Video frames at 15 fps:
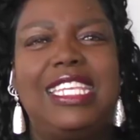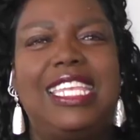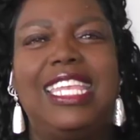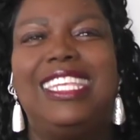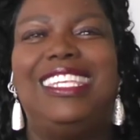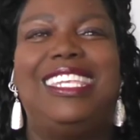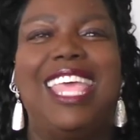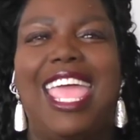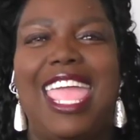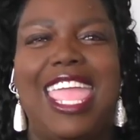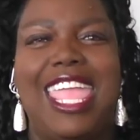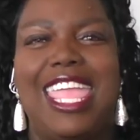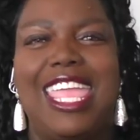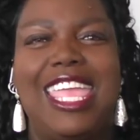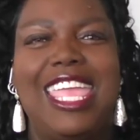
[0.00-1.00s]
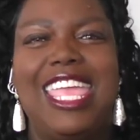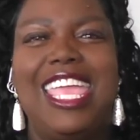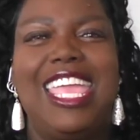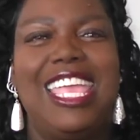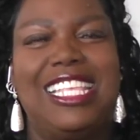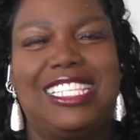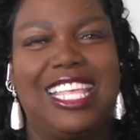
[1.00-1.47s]
today
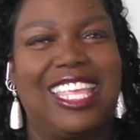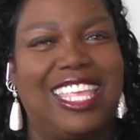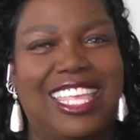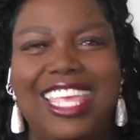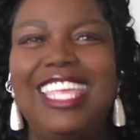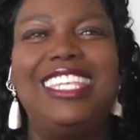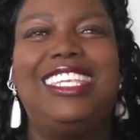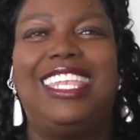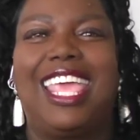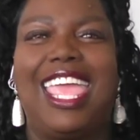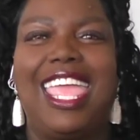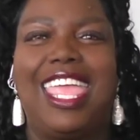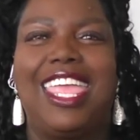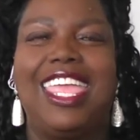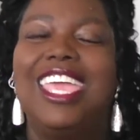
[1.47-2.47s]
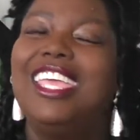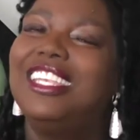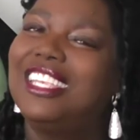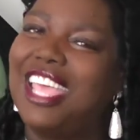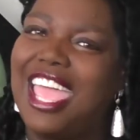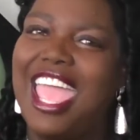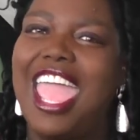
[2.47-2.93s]
is a good day
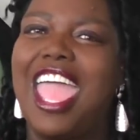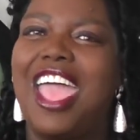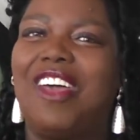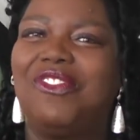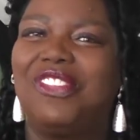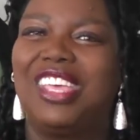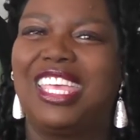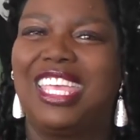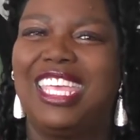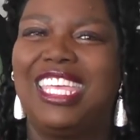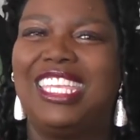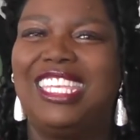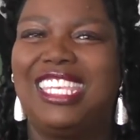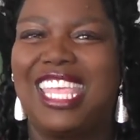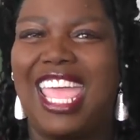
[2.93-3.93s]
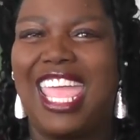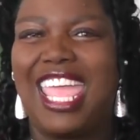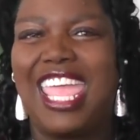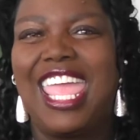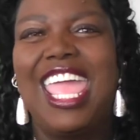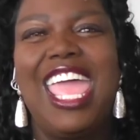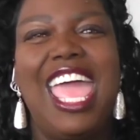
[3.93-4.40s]
to have a good
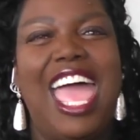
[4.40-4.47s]
day.